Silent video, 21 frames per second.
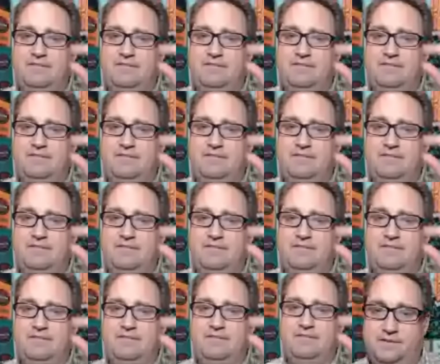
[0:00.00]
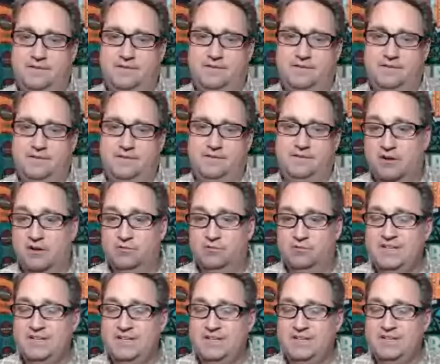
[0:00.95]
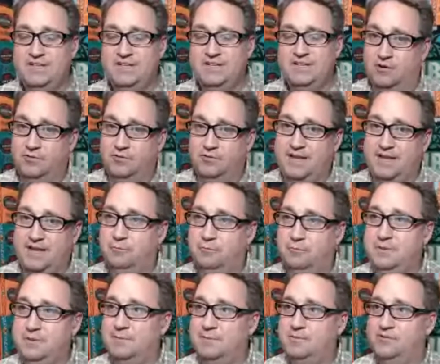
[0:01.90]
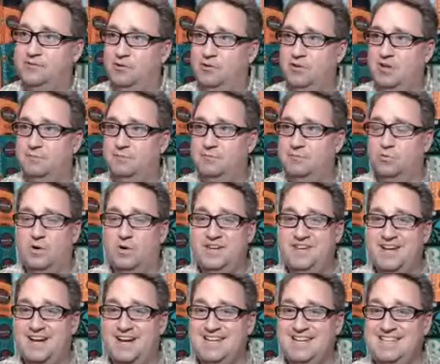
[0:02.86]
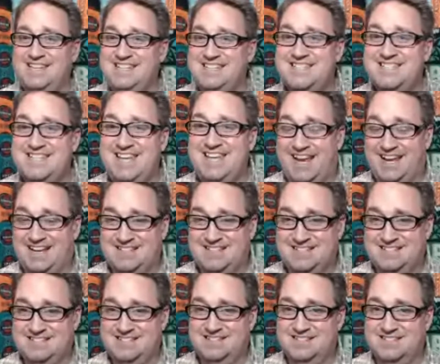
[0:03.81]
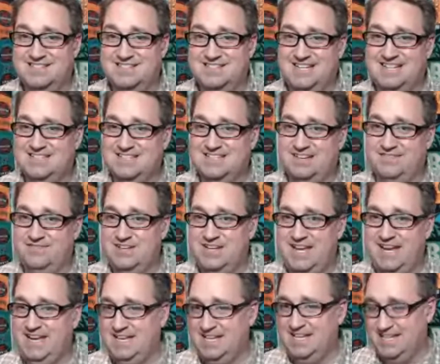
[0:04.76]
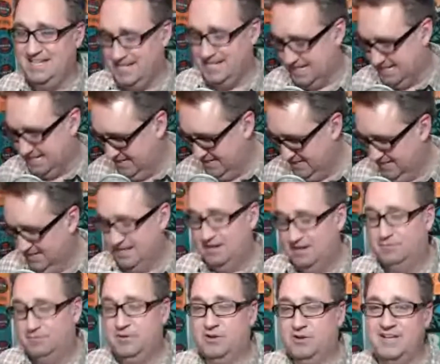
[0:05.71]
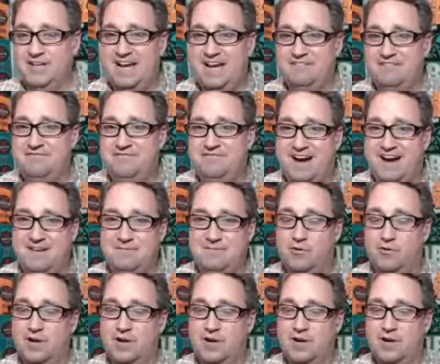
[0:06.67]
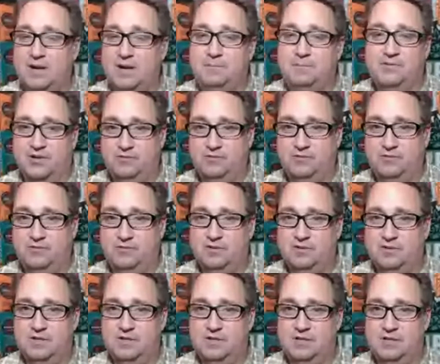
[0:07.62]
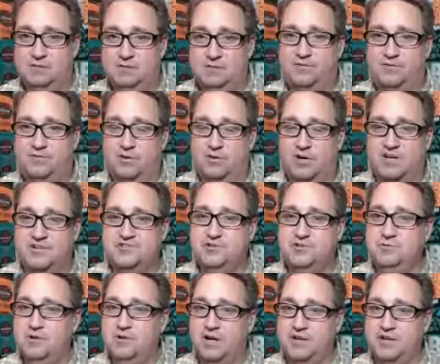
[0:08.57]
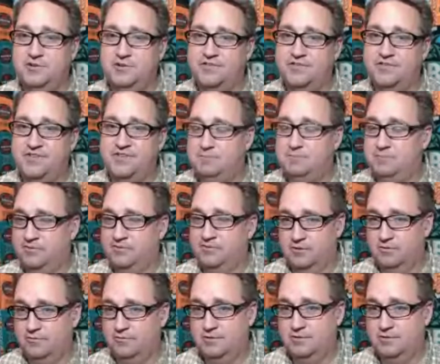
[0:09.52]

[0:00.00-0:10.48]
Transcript: and that will be our only episode. That will be episode number 196, 6, 7, 8, 9. We only have 5 more episodes before our 200th episode,